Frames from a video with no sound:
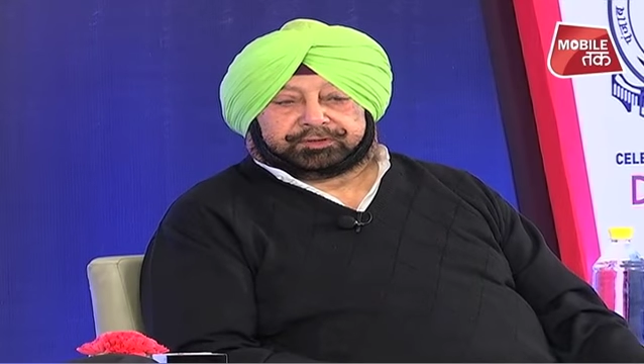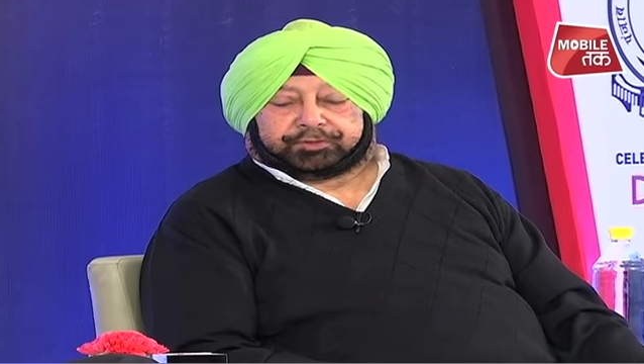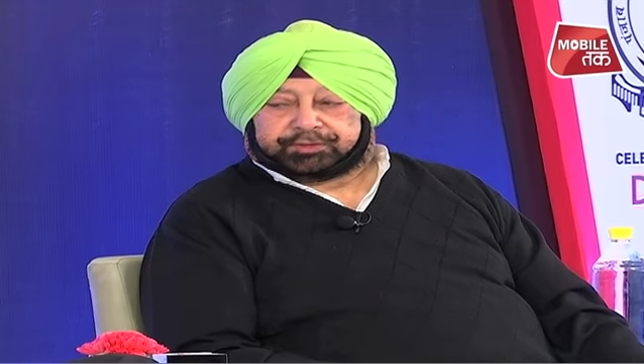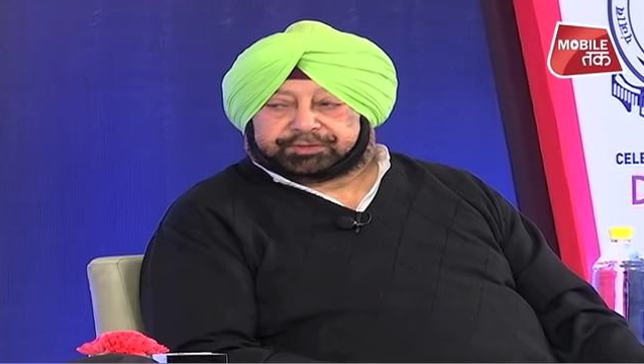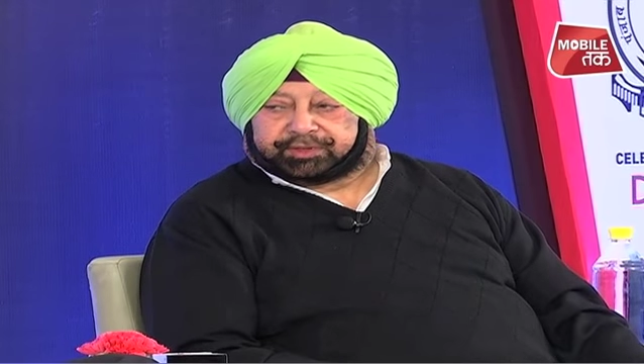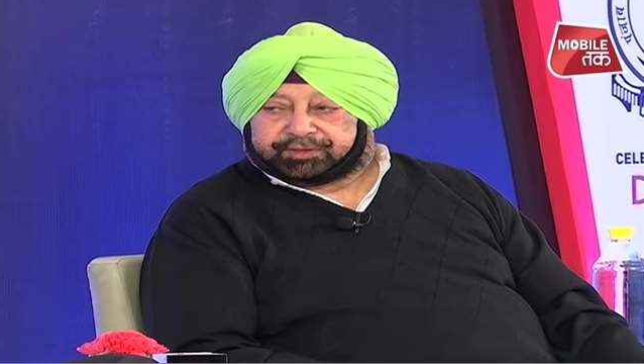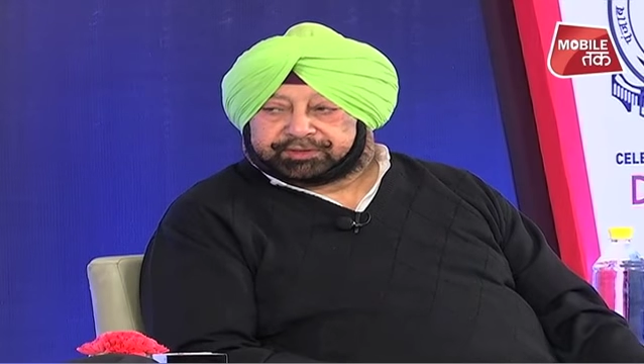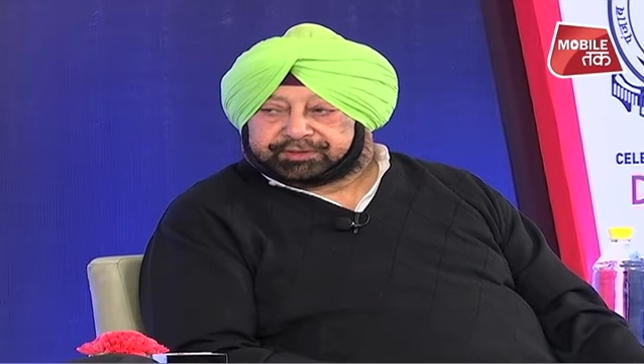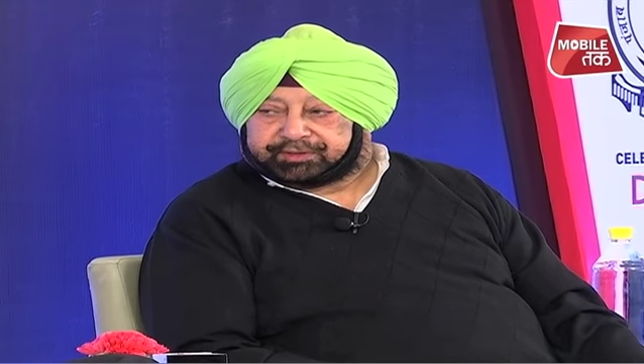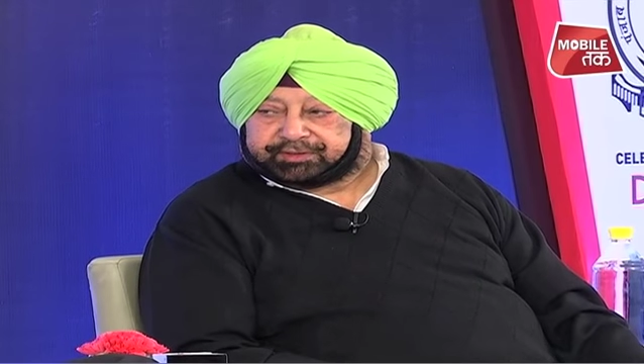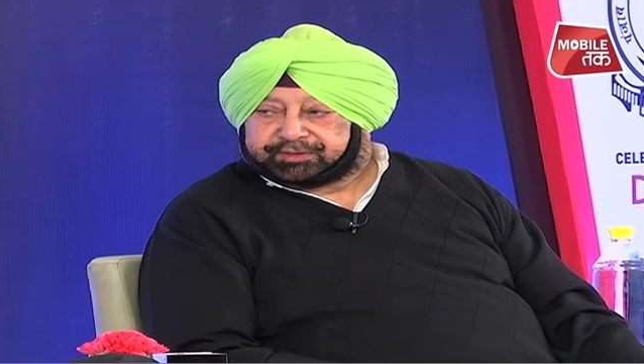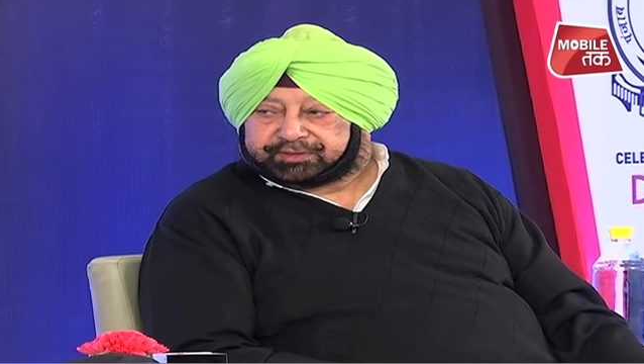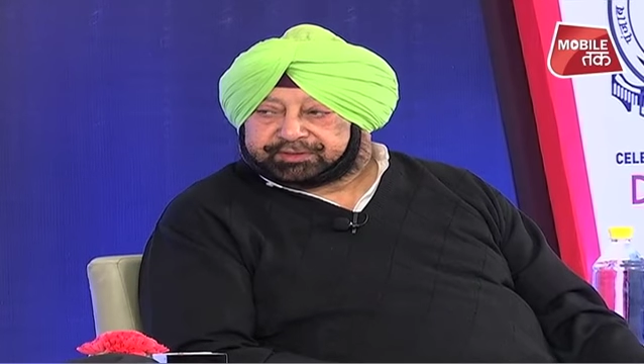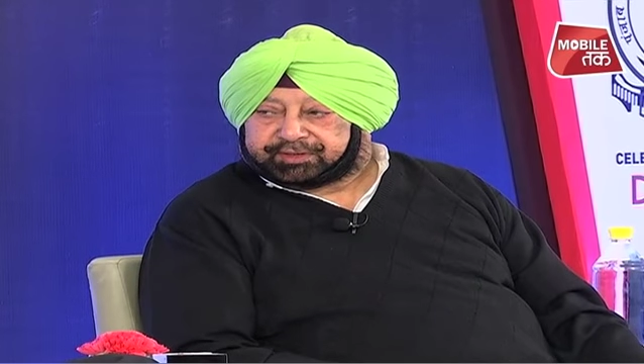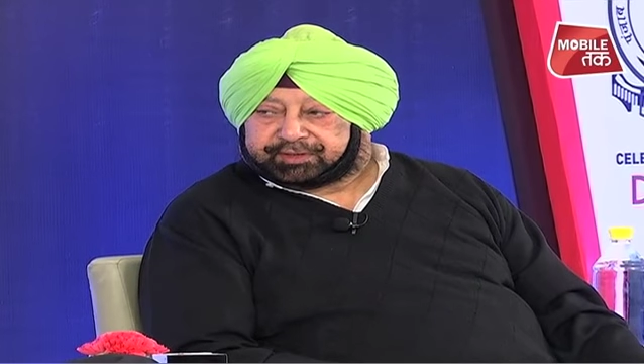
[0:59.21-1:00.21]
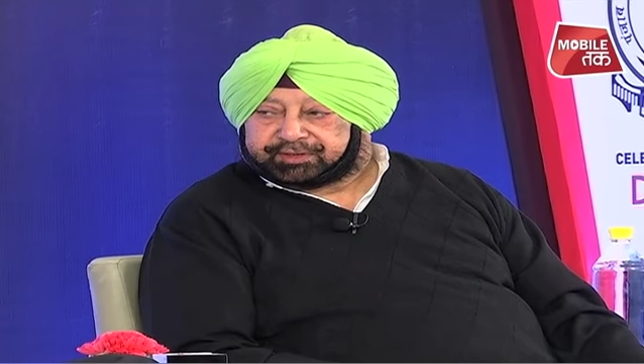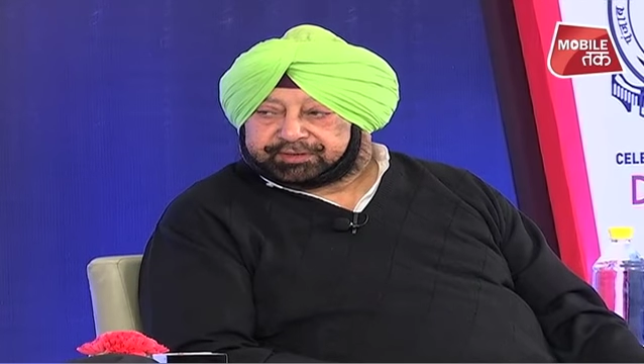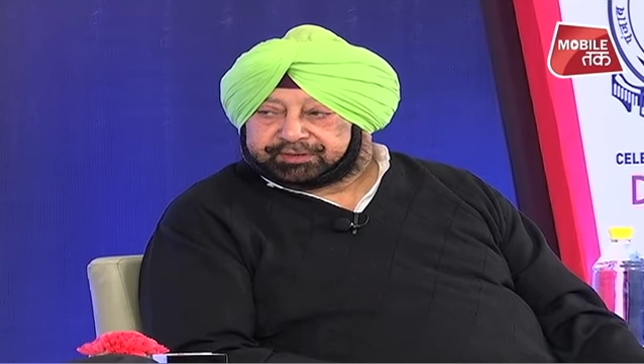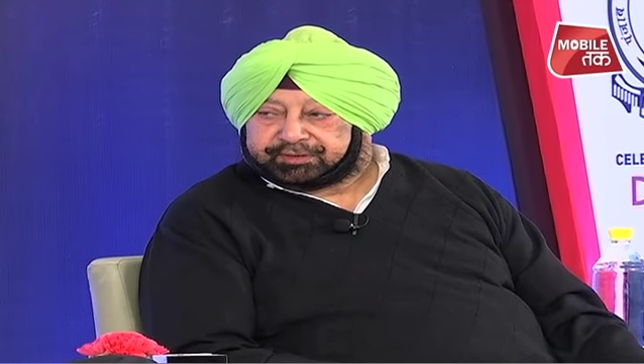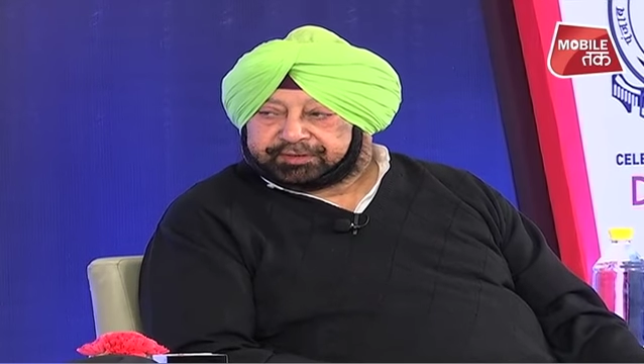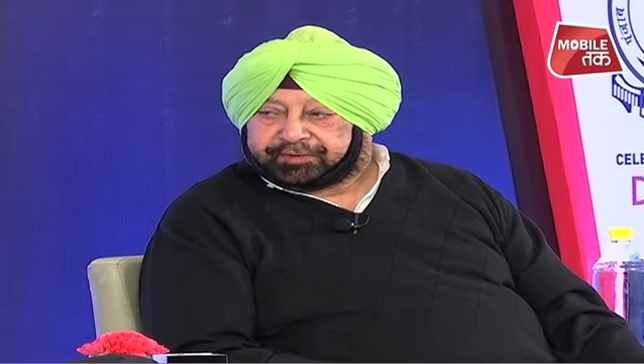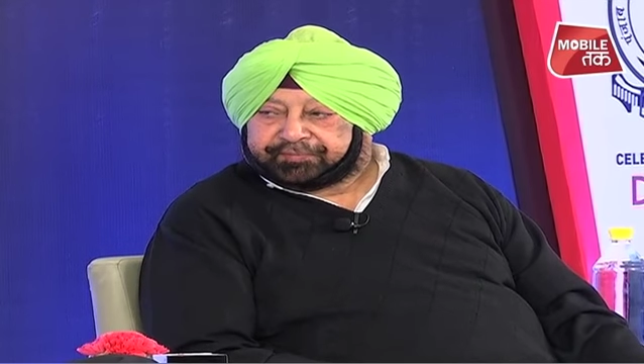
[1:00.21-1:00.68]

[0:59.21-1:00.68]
suicides in the state.